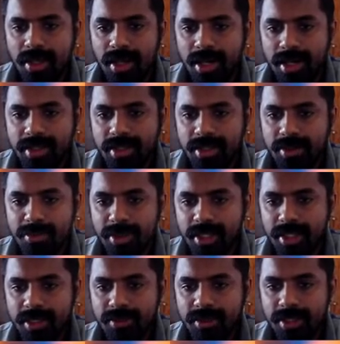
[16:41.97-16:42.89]
I think
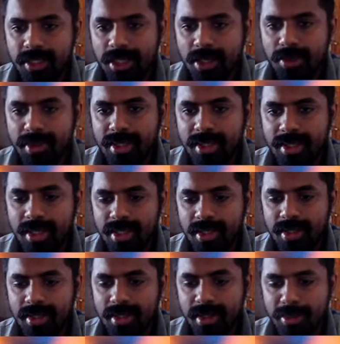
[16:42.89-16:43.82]
better with the queen.
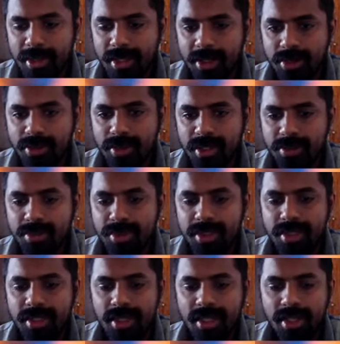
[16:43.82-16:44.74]
Then they play queen
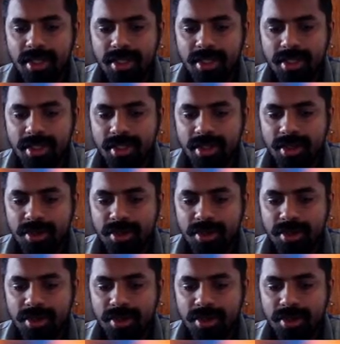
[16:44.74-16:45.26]
b8.